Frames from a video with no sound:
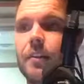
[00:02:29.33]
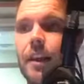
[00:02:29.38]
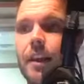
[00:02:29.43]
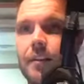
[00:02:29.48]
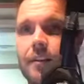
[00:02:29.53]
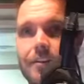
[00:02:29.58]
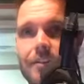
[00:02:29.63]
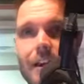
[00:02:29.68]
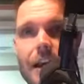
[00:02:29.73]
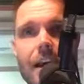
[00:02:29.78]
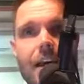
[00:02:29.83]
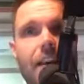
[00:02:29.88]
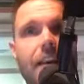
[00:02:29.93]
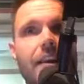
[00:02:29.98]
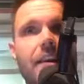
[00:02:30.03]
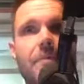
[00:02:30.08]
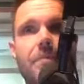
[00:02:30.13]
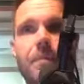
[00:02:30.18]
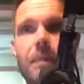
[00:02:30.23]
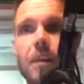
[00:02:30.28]

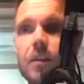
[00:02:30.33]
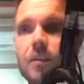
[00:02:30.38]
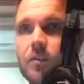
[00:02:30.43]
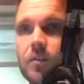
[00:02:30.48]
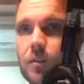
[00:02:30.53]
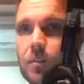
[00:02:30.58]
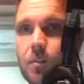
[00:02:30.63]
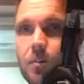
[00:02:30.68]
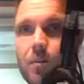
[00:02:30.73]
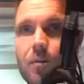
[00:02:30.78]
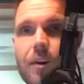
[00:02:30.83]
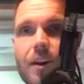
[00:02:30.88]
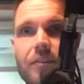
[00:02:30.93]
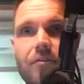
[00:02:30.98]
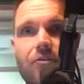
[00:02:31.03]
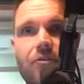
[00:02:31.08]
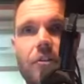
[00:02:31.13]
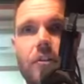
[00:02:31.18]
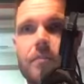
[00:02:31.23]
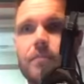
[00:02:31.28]
anxiety,
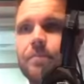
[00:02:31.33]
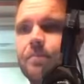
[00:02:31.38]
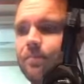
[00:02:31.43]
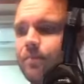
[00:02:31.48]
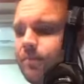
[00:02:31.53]
depression,